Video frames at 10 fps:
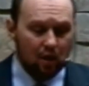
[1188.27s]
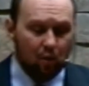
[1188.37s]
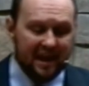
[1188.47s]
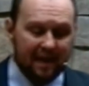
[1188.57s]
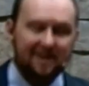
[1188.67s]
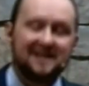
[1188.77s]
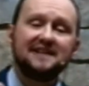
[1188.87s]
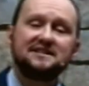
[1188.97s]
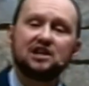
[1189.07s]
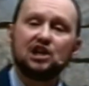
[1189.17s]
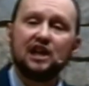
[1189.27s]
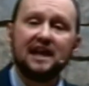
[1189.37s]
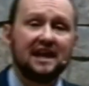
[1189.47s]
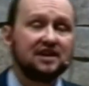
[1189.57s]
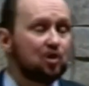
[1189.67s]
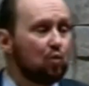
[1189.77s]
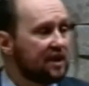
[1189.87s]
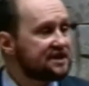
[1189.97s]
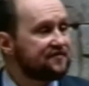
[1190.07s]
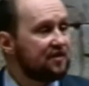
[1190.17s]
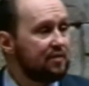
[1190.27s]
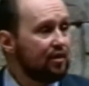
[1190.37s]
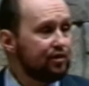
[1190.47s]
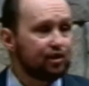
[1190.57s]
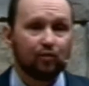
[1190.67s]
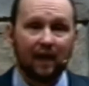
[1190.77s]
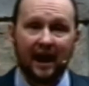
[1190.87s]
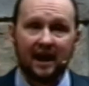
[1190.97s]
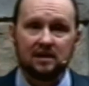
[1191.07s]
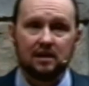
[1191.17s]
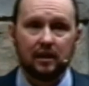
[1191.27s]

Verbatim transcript: we can begin to cling to what's familiar, right?